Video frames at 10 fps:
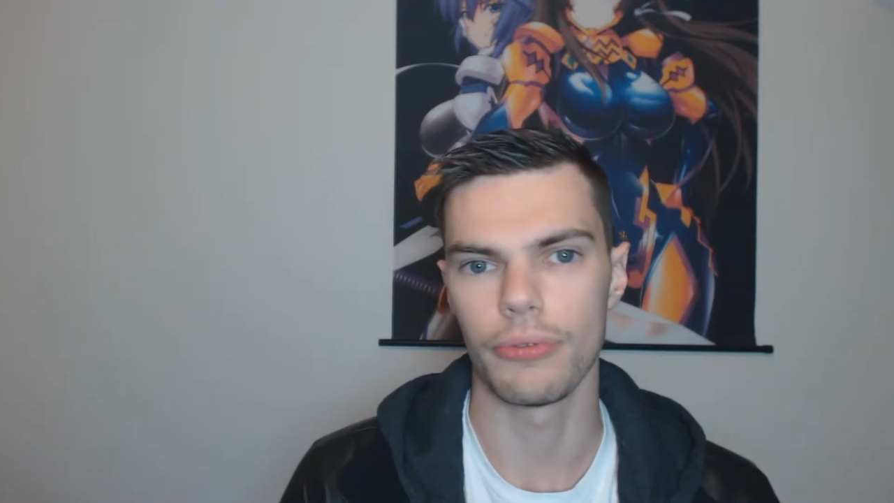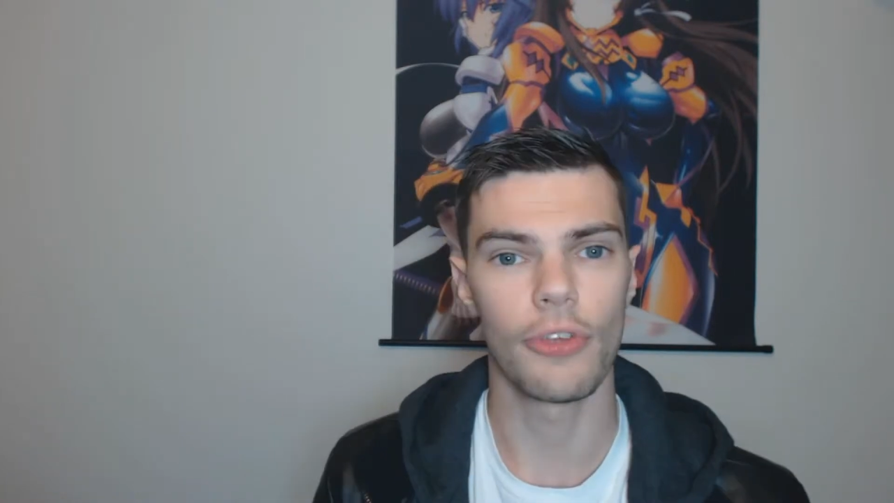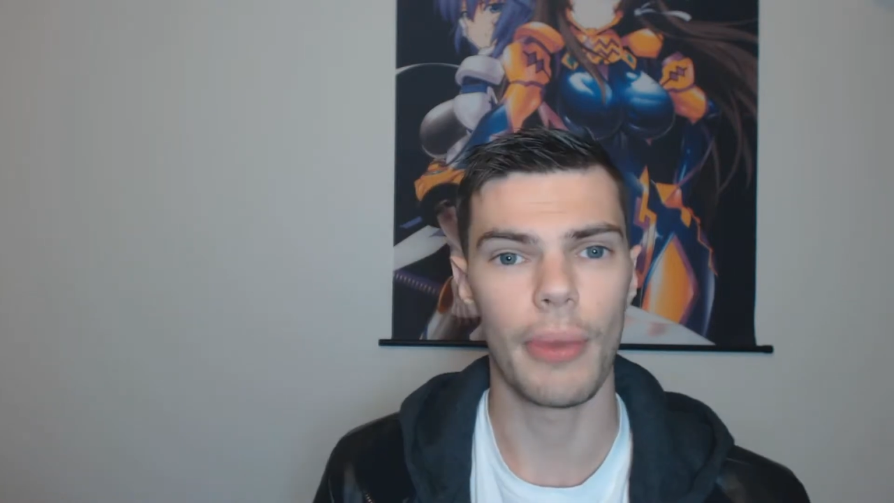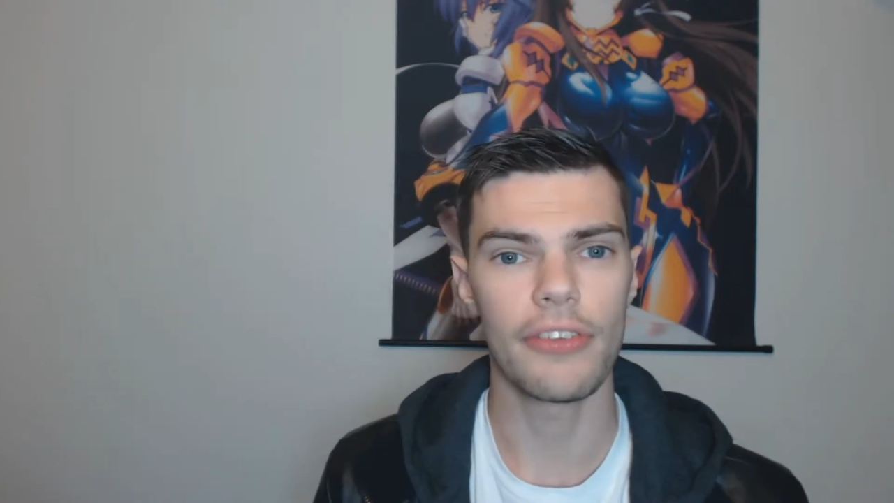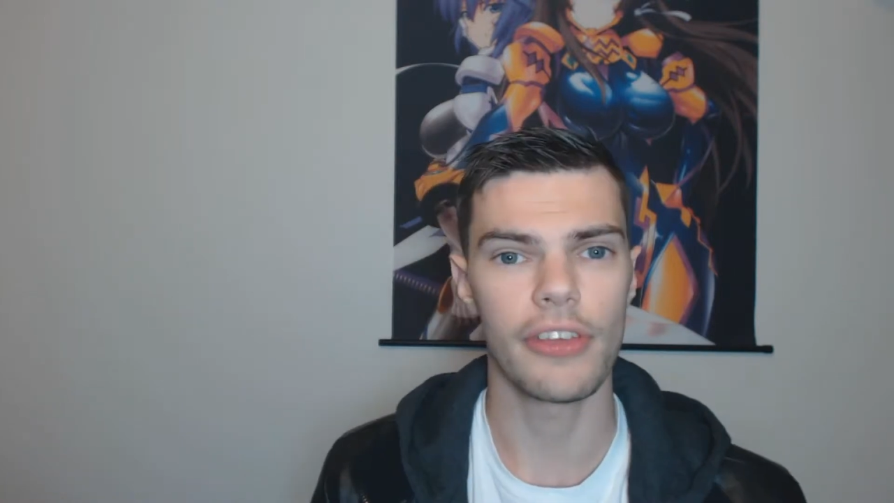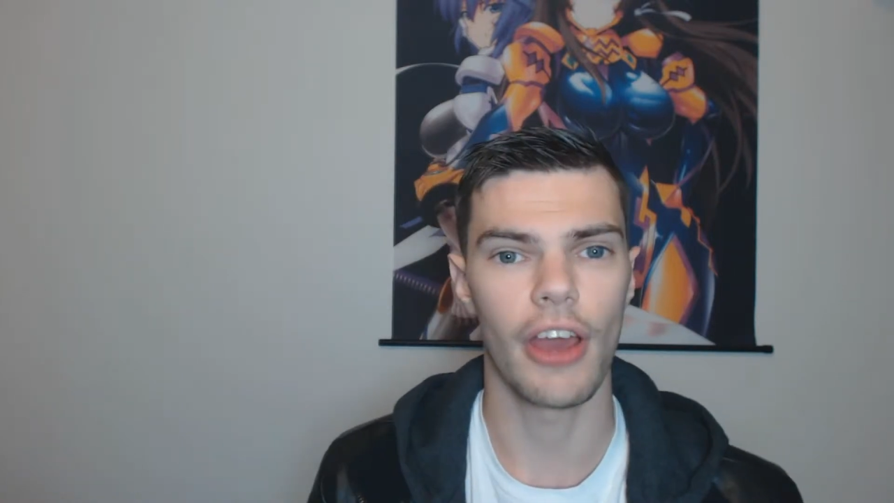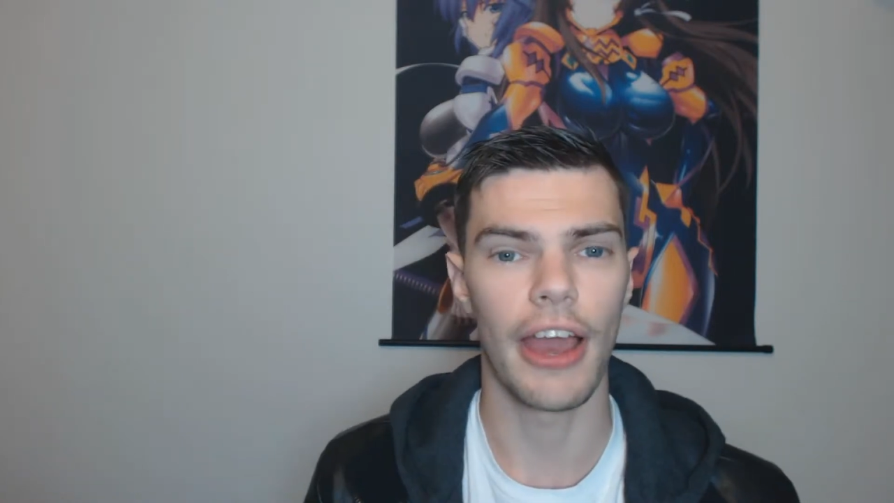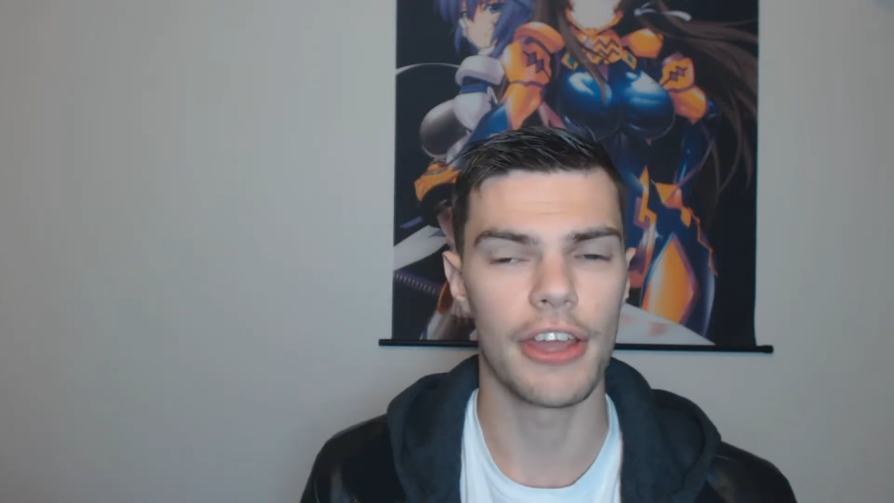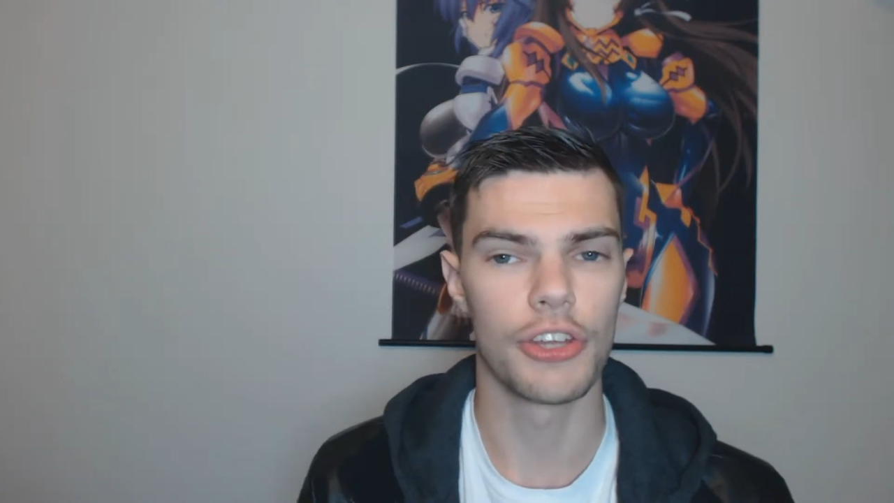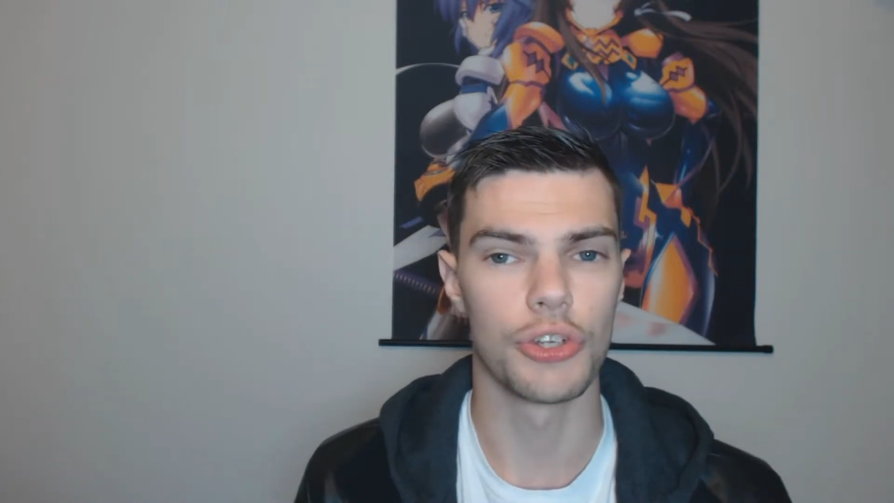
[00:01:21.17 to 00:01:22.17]
So basically
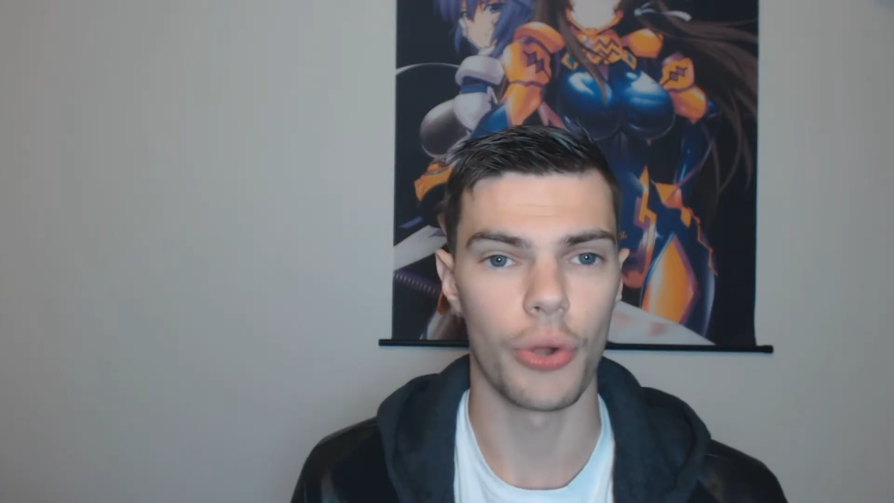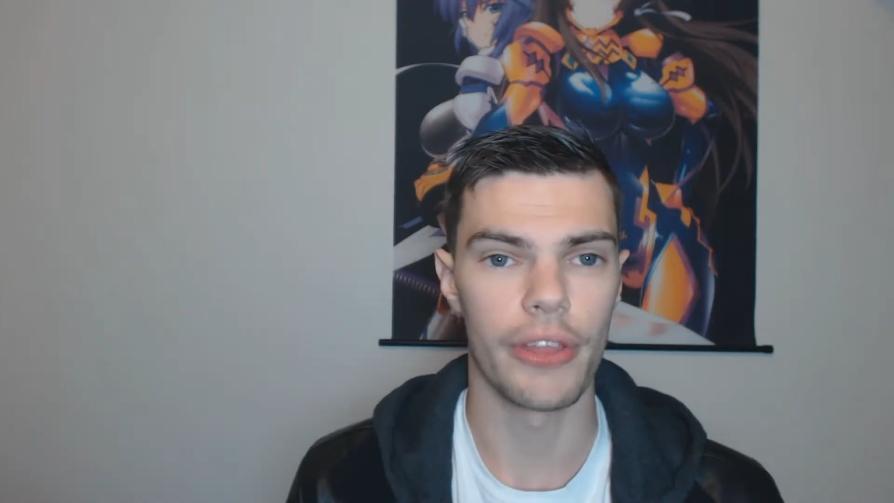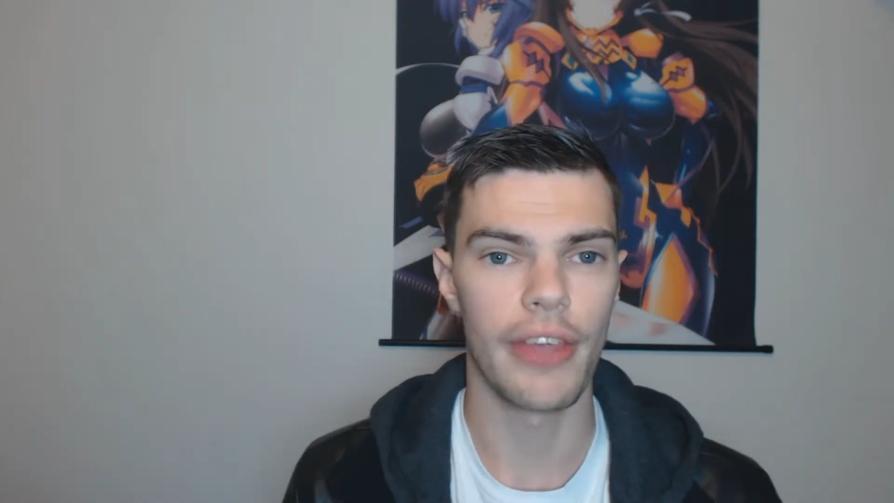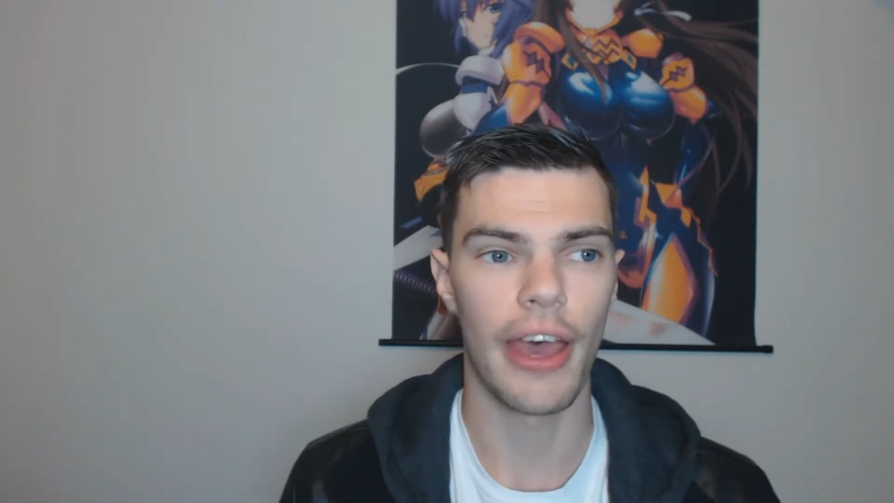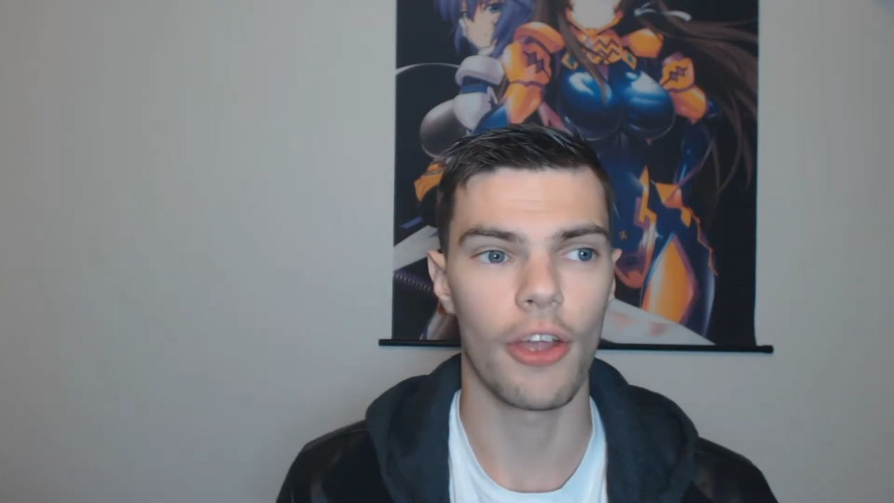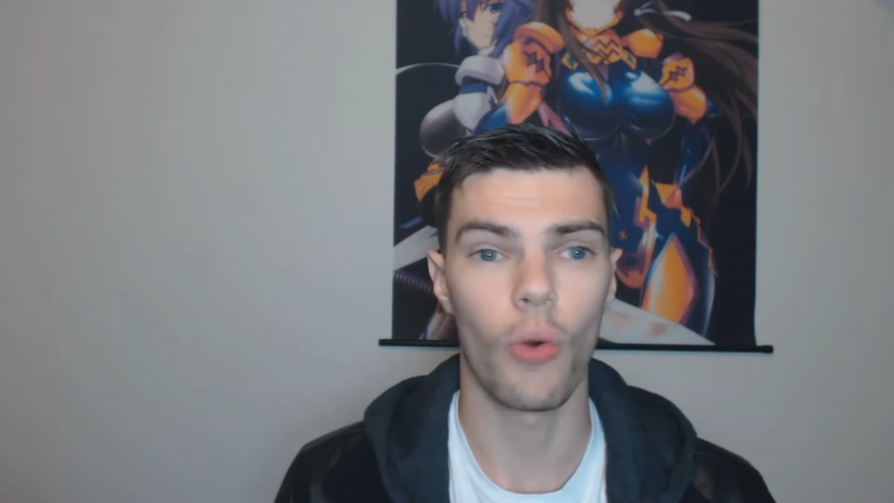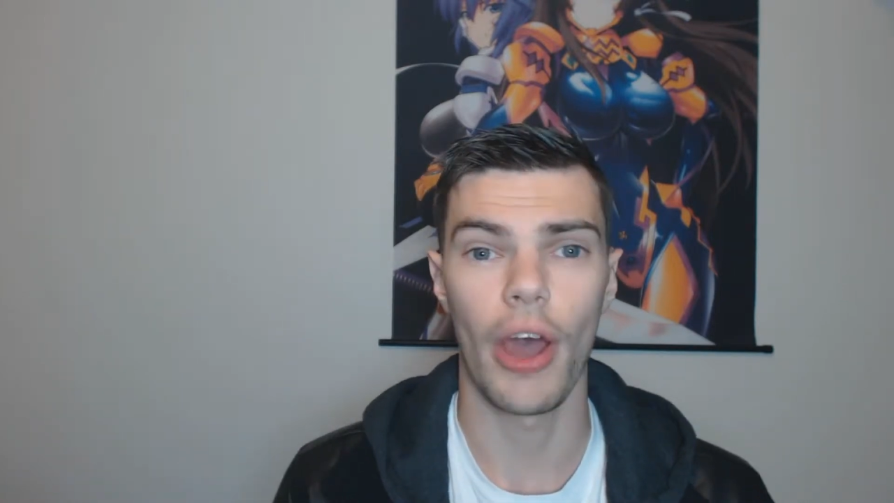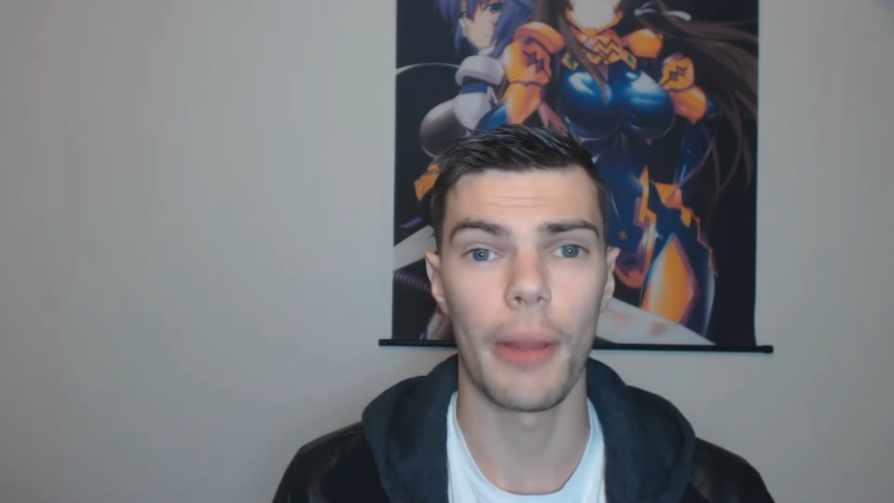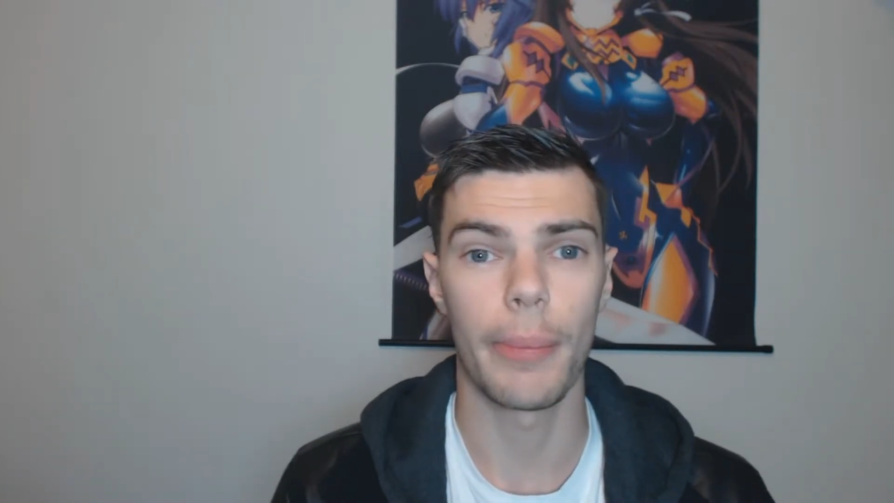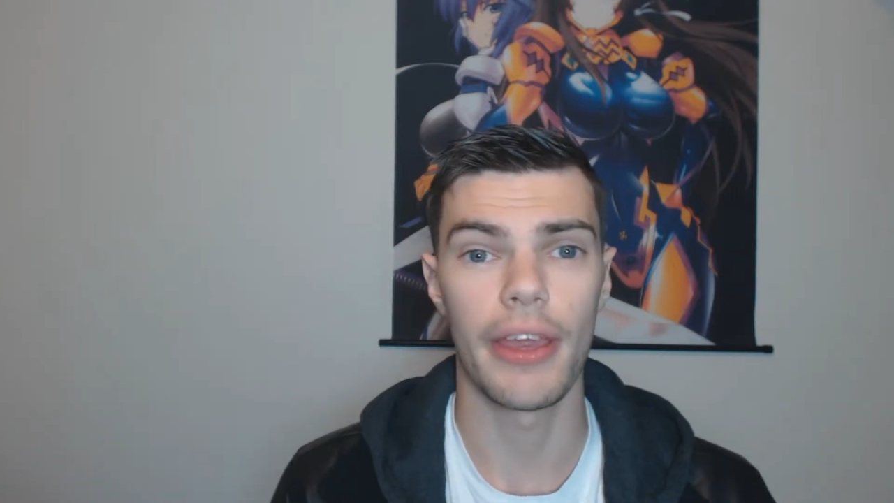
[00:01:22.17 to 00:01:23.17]
I enjoyed that
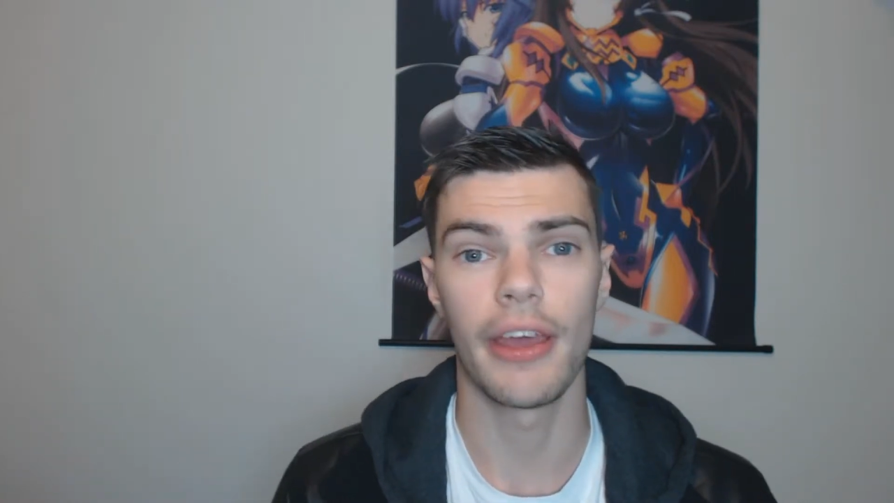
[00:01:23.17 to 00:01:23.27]
quite a bit,